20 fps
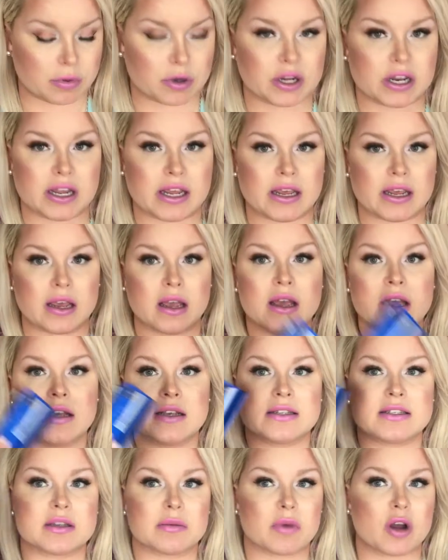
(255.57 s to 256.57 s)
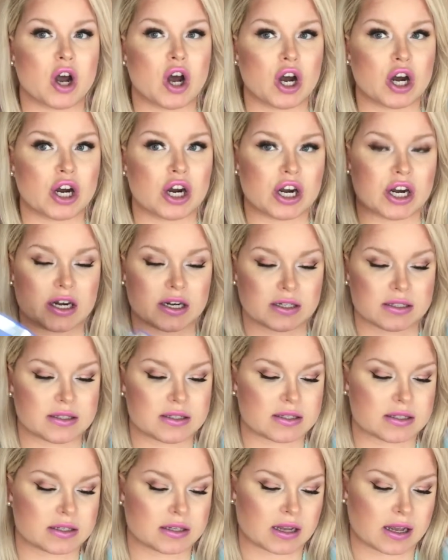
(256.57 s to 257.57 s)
putting some cards.